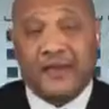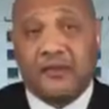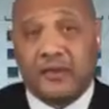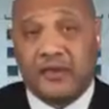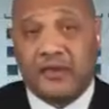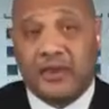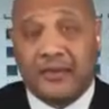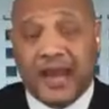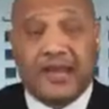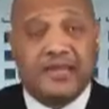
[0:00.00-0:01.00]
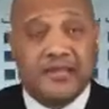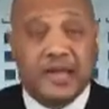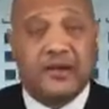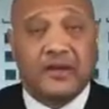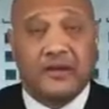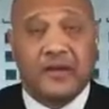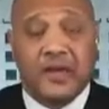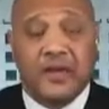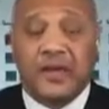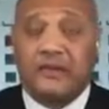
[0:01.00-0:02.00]
a Muslim, I can tell you
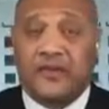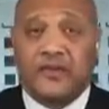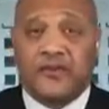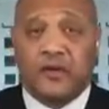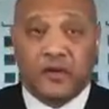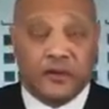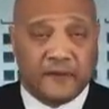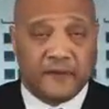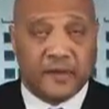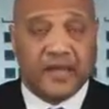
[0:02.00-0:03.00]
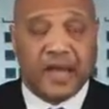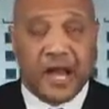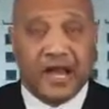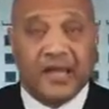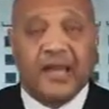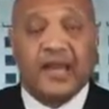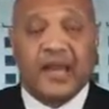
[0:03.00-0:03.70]
that Muslims are on the front line